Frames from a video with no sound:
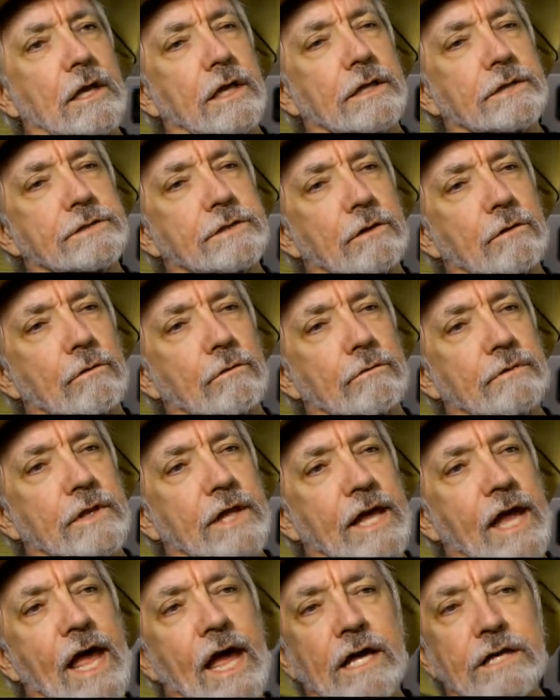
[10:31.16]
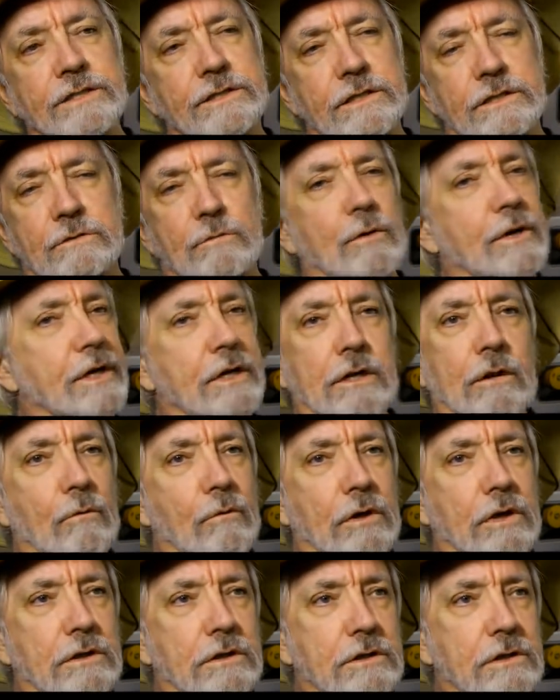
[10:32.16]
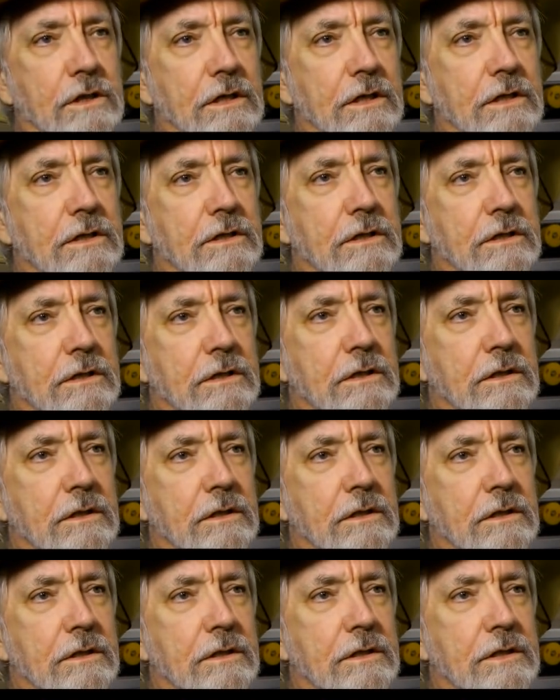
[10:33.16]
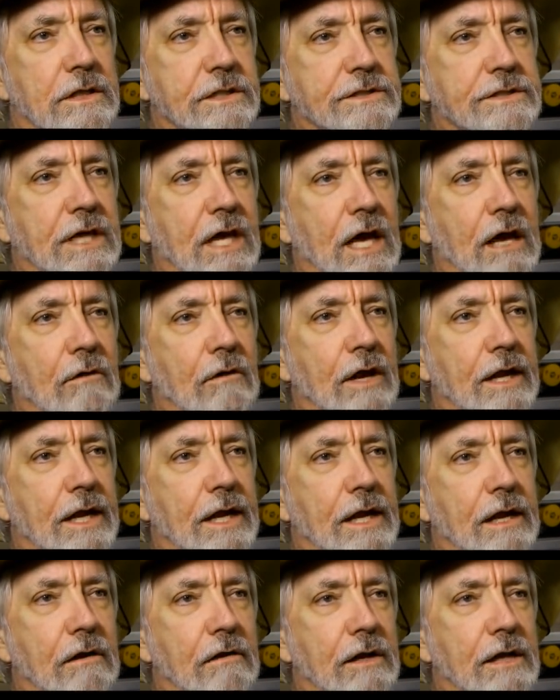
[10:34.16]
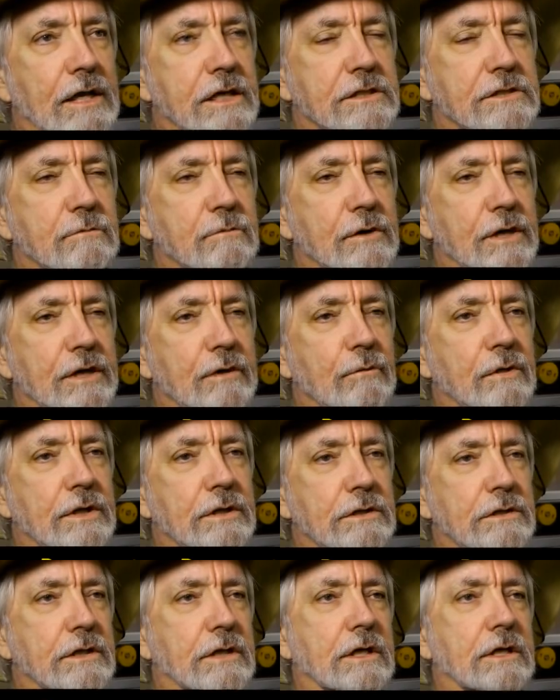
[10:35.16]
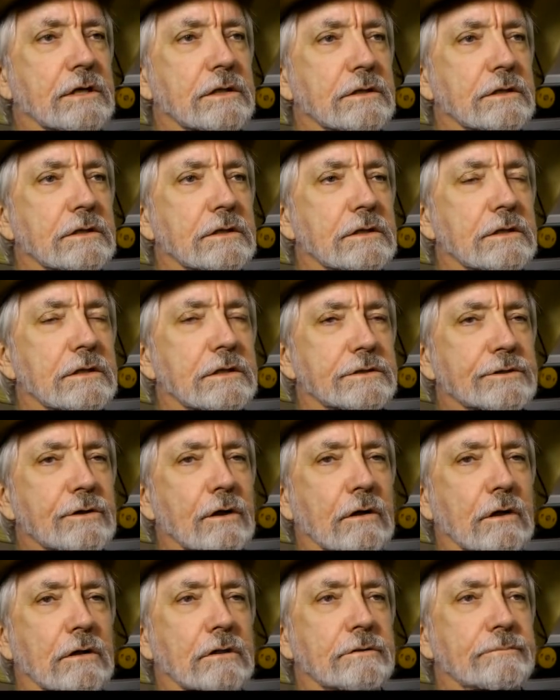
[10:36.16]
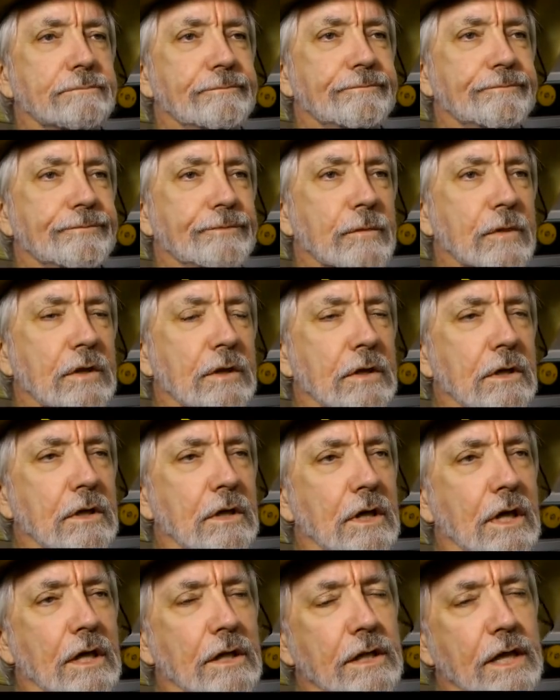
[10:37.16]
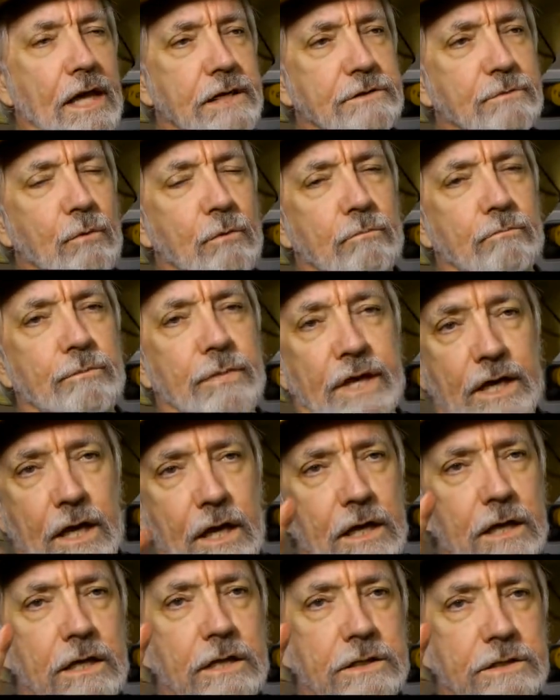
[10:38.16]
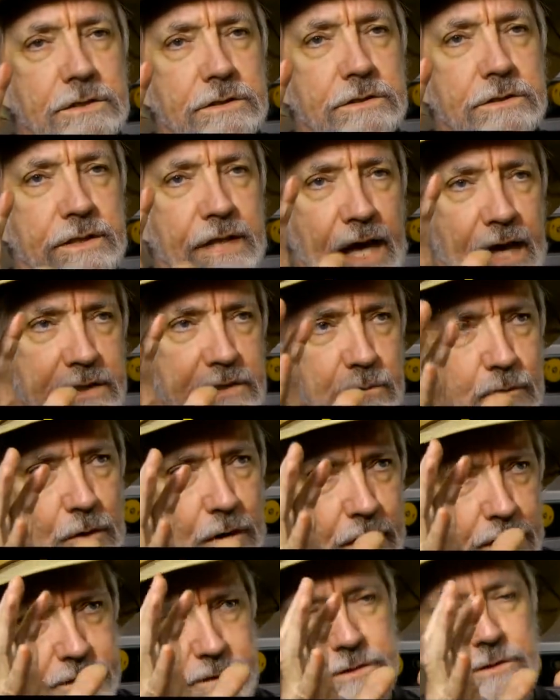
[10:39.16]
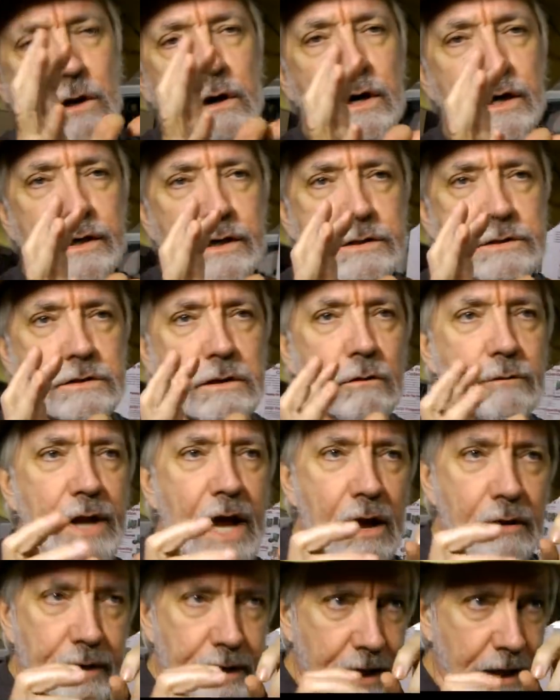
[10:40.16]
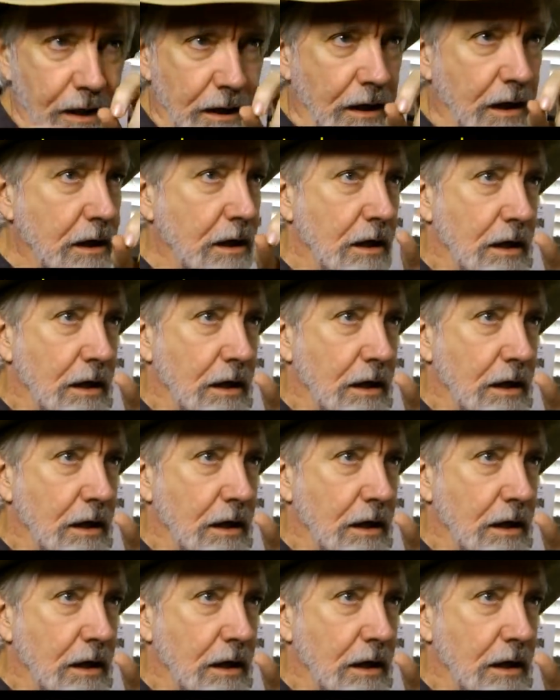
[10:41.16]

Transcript: And so the X is where you don't want to look. This guy right here is where you want to look, the circle. And that's because that's where it's starting to slow down again.